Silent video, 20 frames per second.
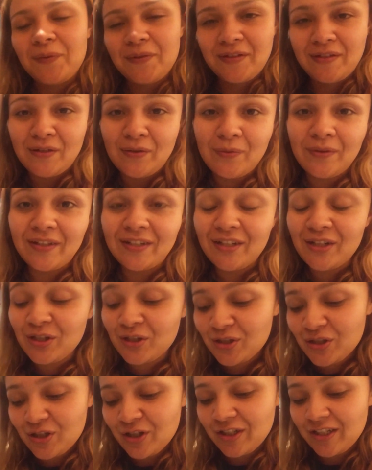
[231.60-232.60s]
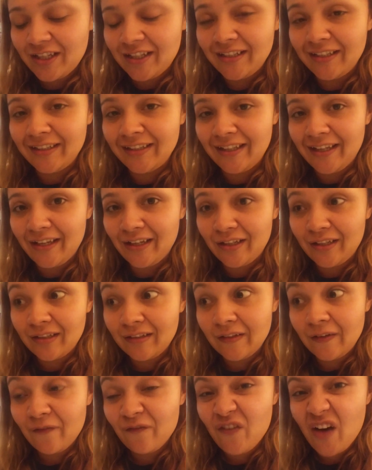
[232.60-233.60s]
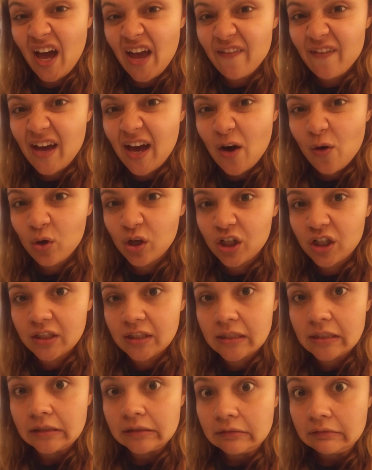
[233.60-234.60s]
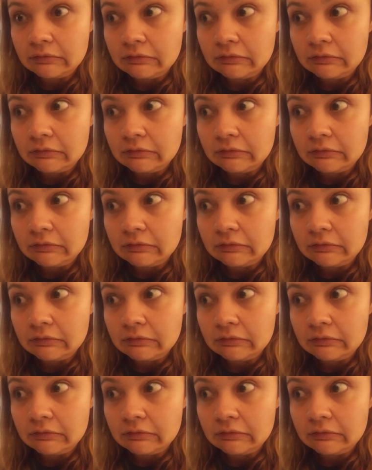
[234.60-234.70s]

We'll see you when the dishes are done in like five hours.